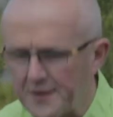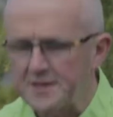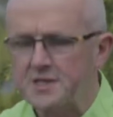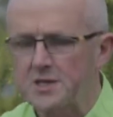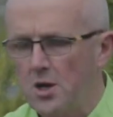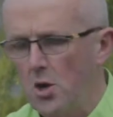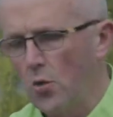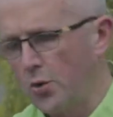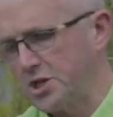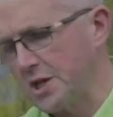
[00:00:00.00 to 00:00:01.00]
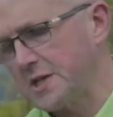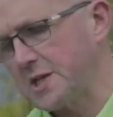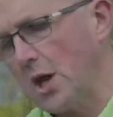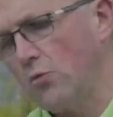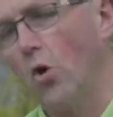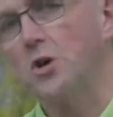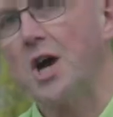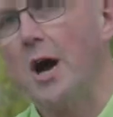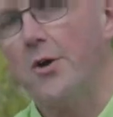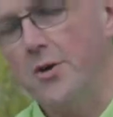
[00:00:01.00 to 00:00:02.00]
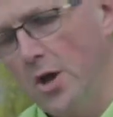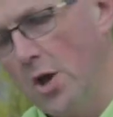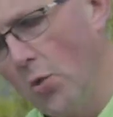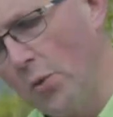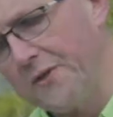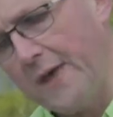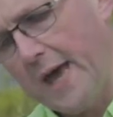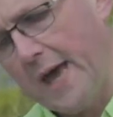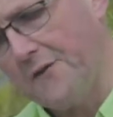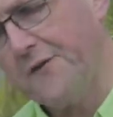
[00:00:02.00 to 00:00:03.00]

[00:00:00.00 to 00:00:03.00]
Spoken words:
this, which is wrought iron with a